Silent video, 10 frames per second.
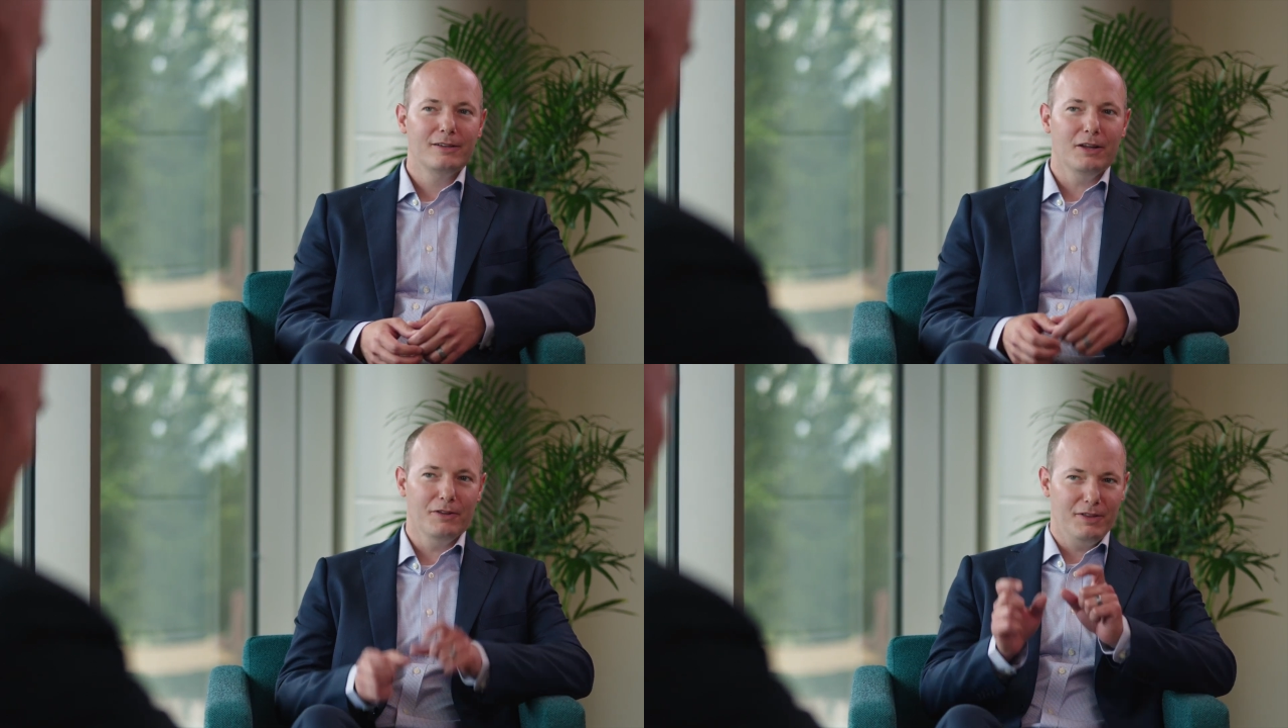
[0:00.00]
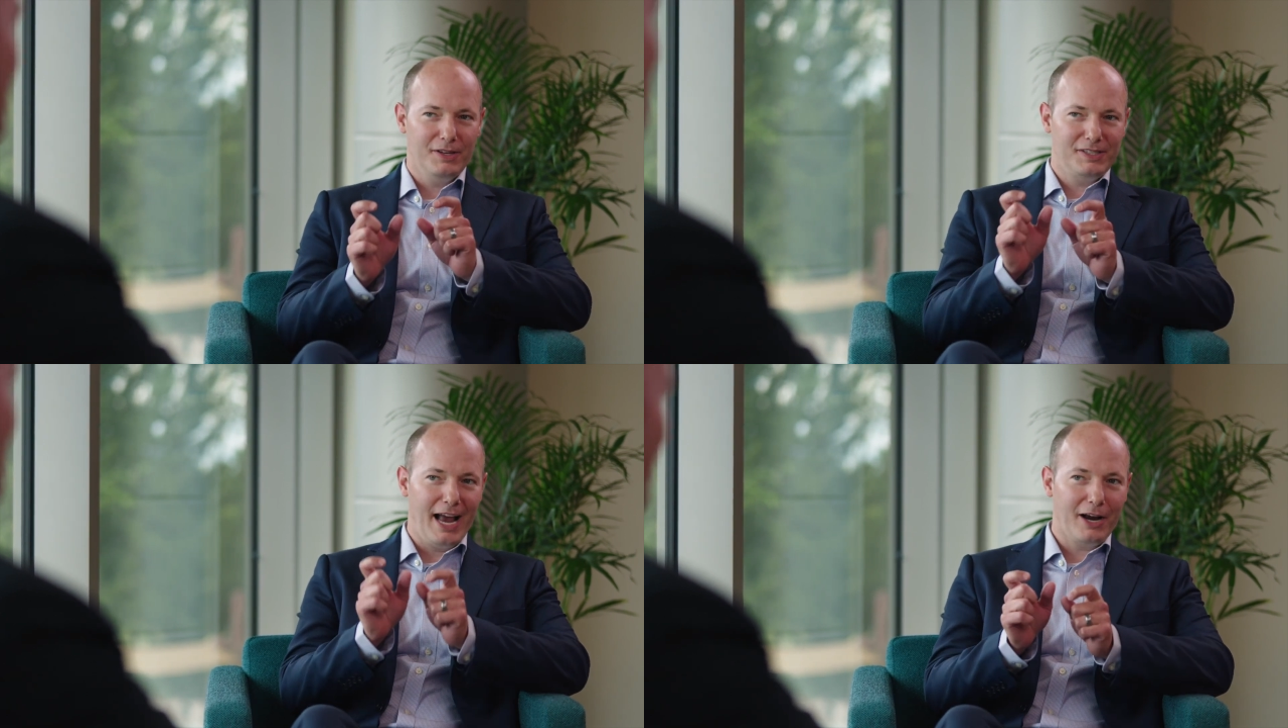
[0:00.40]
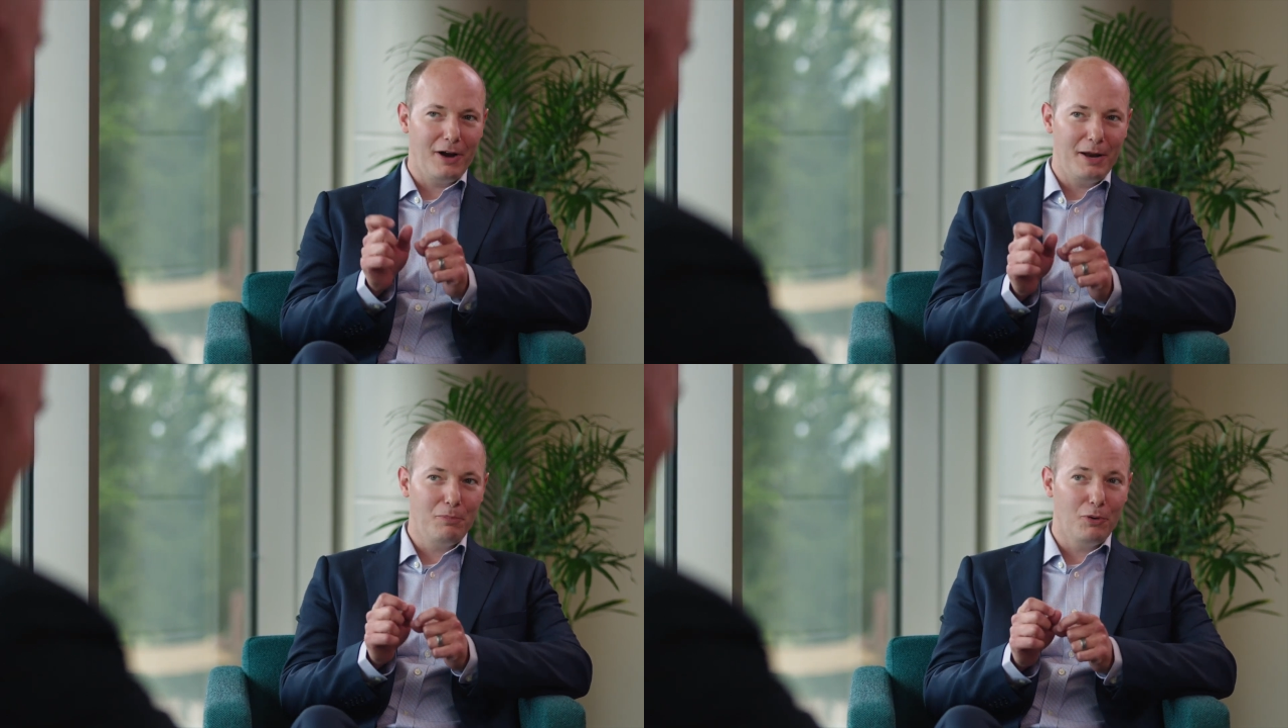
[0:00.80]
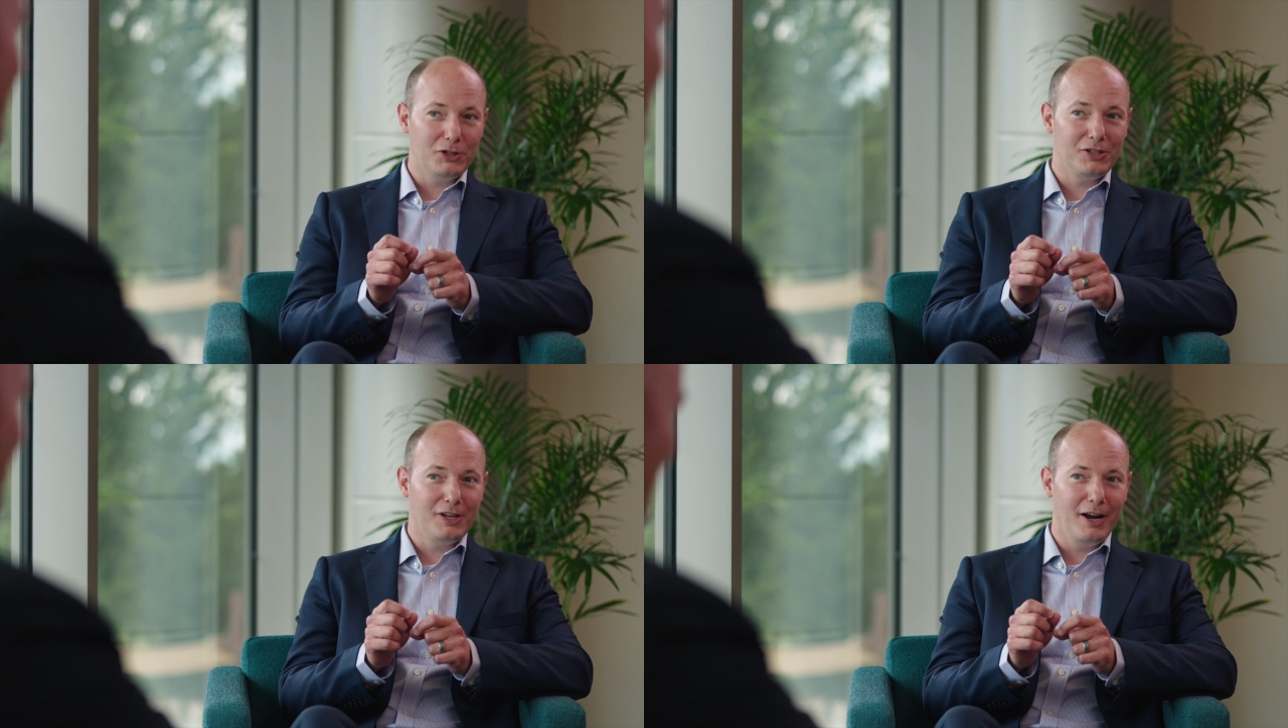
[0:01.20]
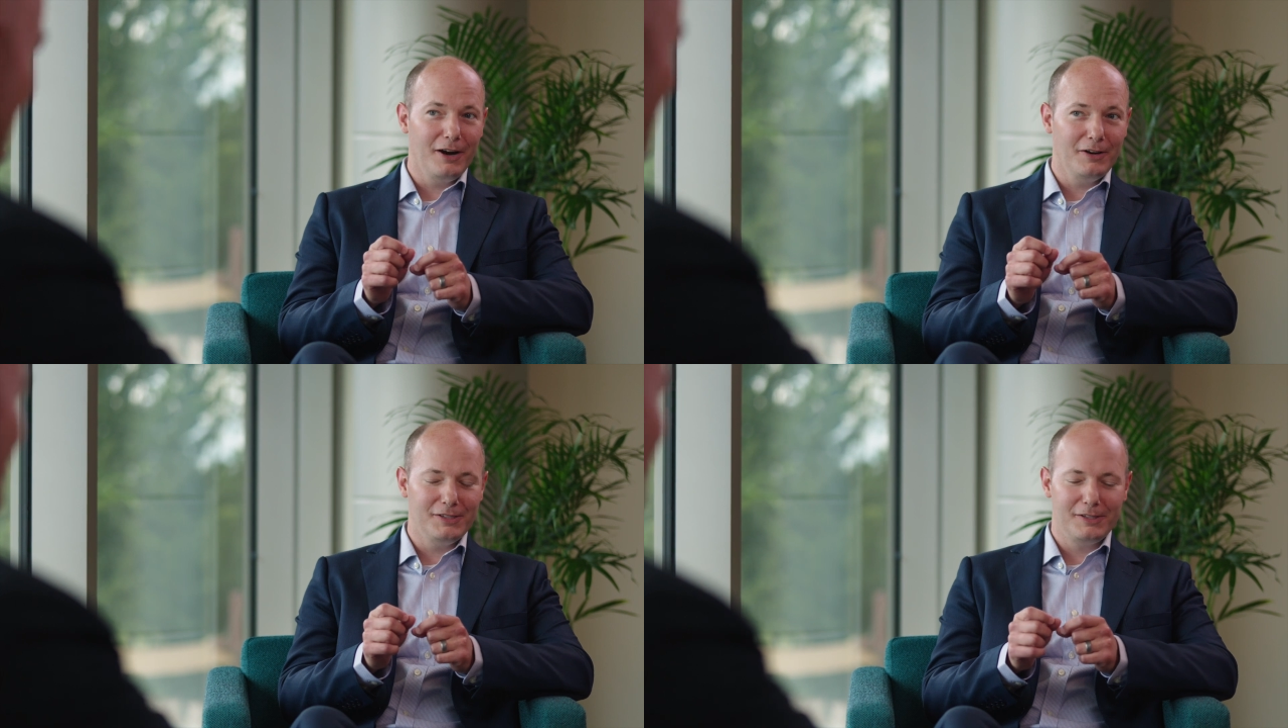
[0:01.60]
Now, the saccharide portion
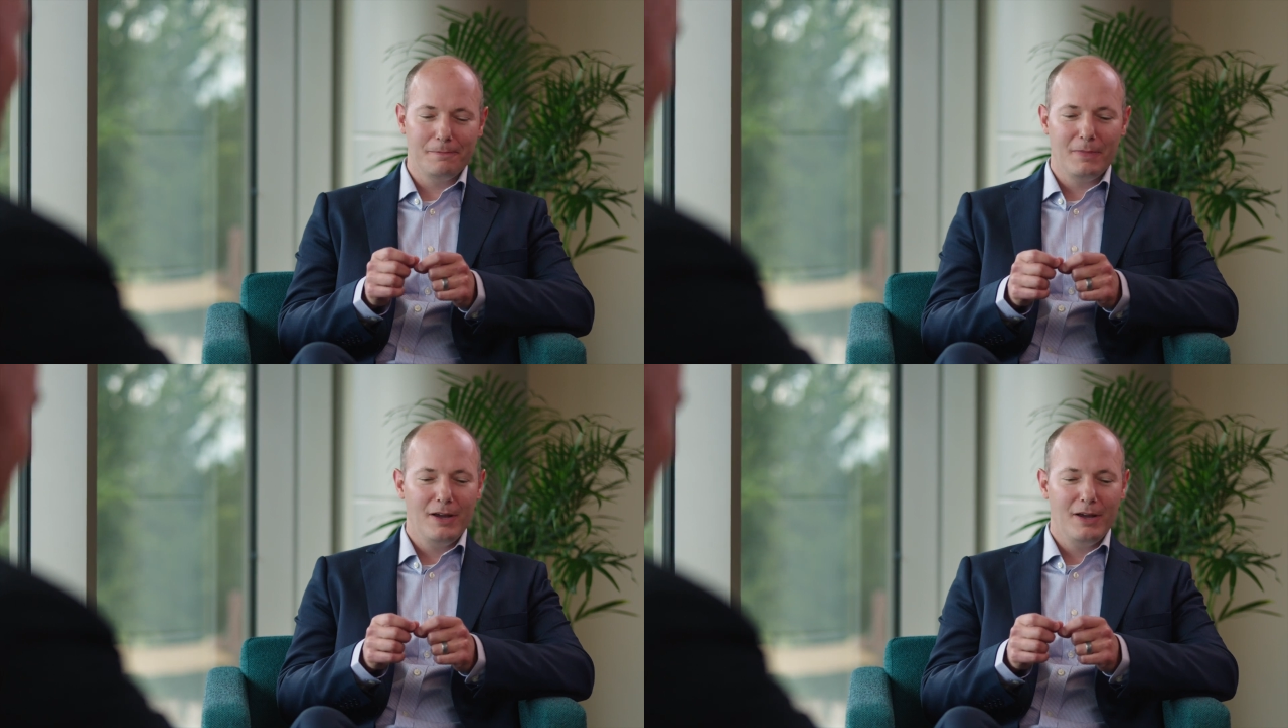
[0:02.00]
there is